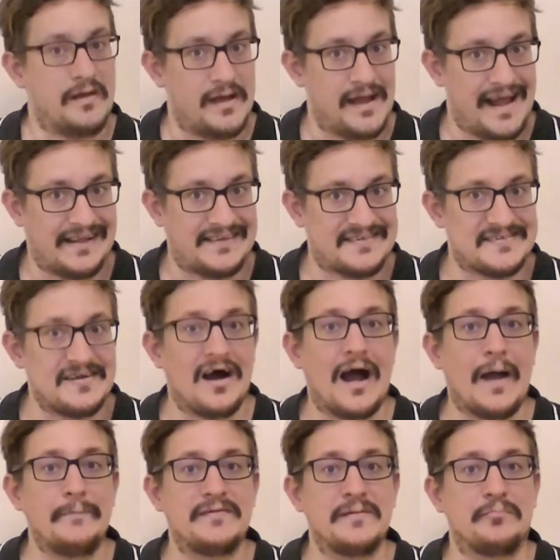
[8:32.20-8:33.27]
It's
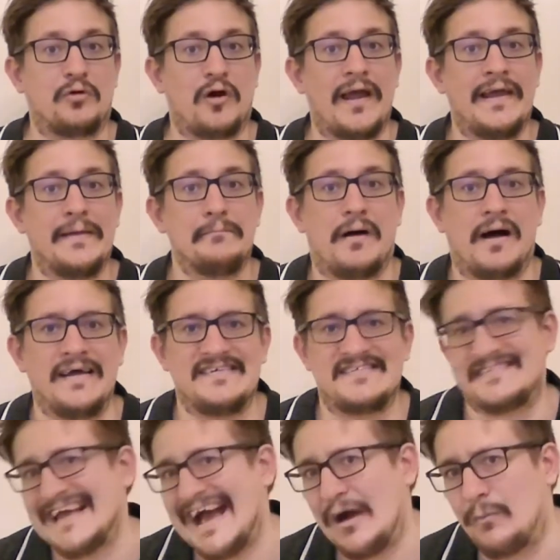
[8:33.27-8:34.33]
time to break my
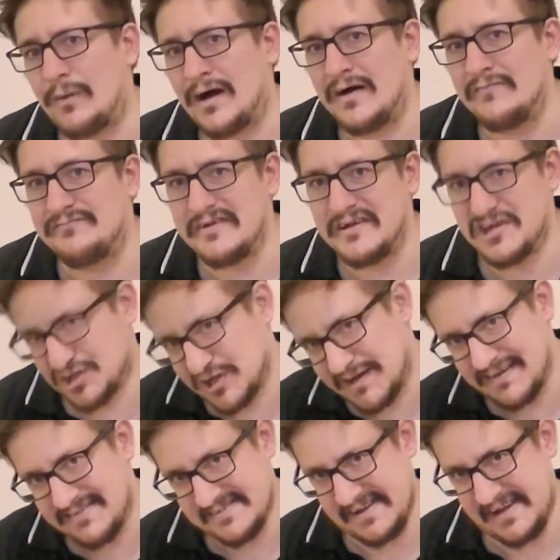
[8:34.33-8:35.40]
sour
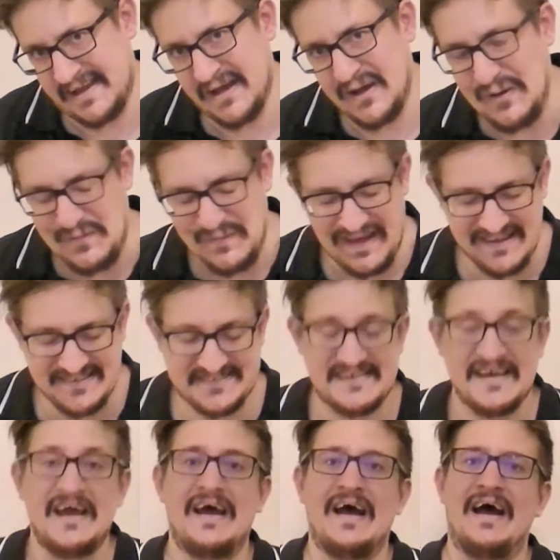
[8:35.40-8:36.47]
virginity. Oh yes,
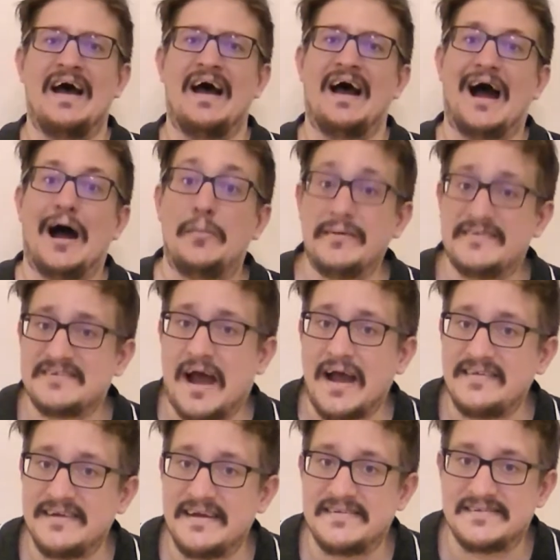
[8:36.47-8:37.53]
I'm
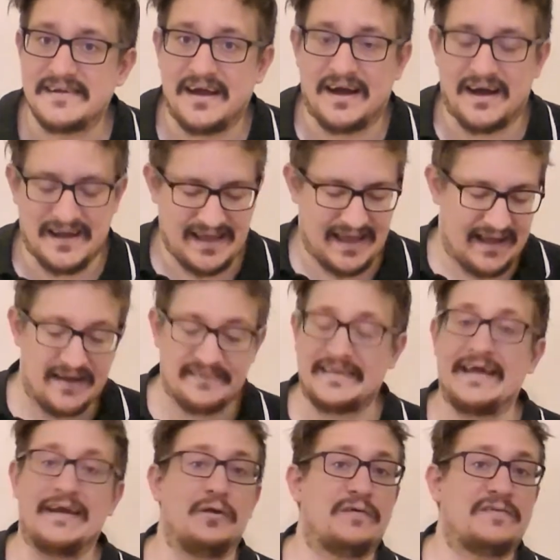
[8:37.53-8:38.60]
excited. I think
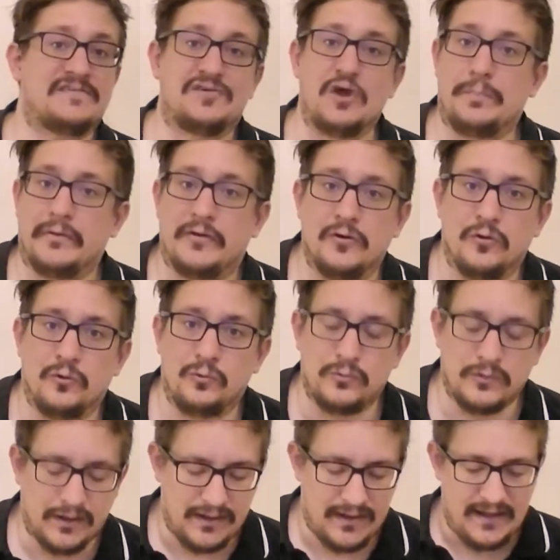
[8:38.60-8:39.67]
it looks super
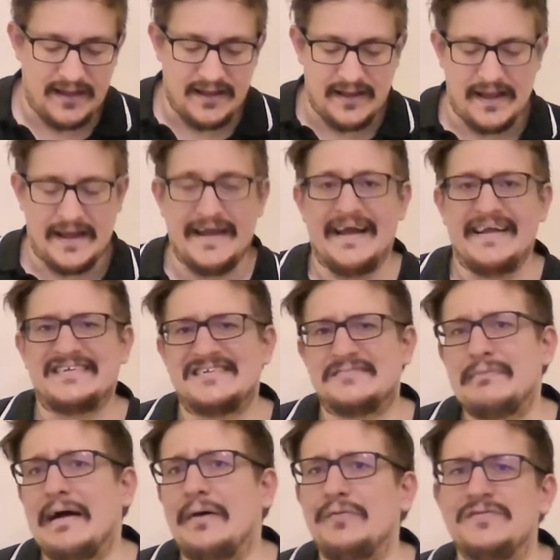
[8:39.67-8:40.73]
cool. It
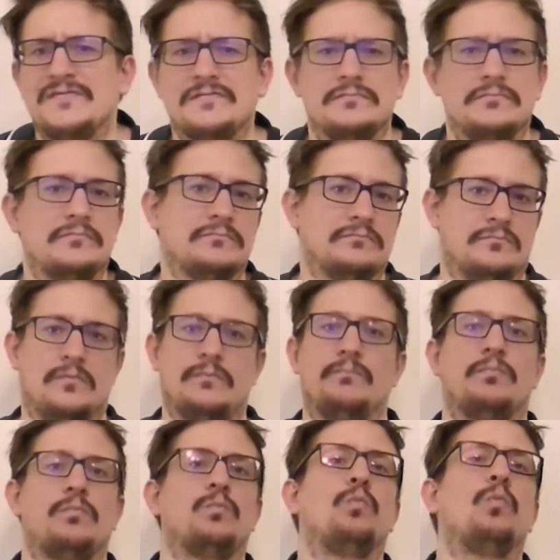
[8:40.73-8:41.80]
smells
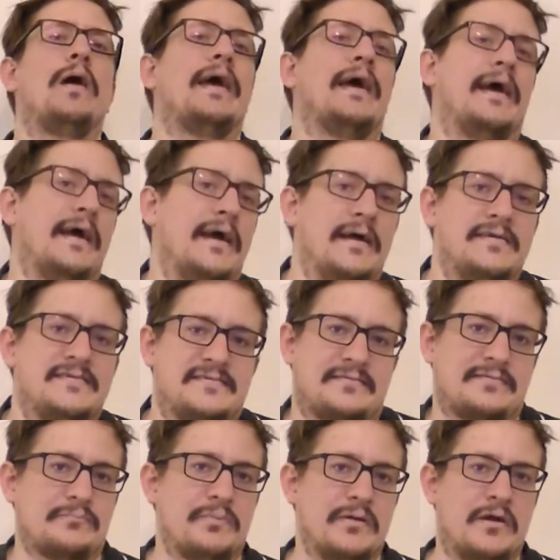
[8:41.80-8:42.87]
weird
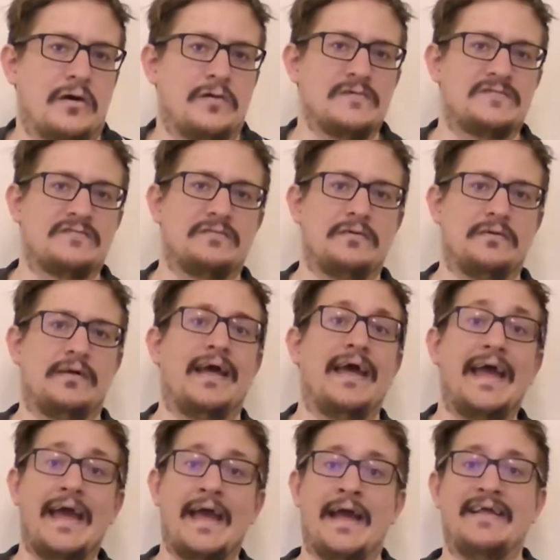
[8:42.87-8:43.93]
because
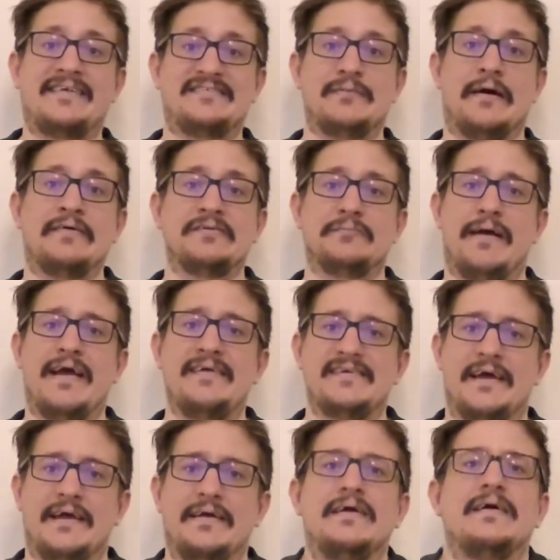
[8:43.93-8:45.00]
here it smells
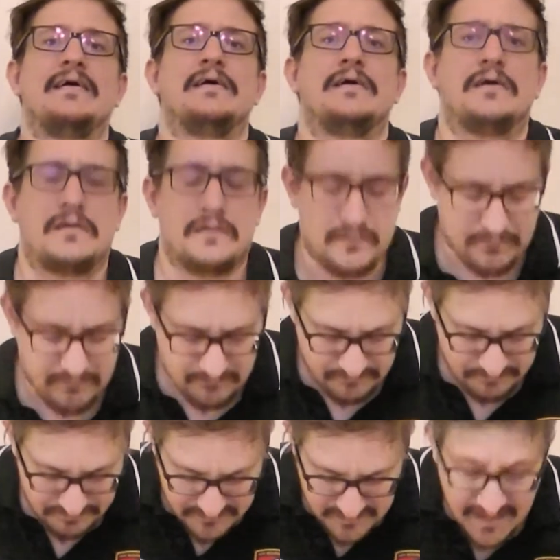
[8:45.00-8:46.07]
amazing.
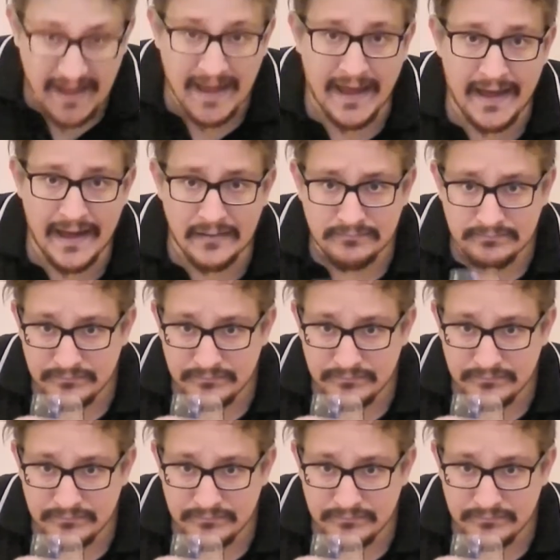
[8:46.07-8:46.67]
Here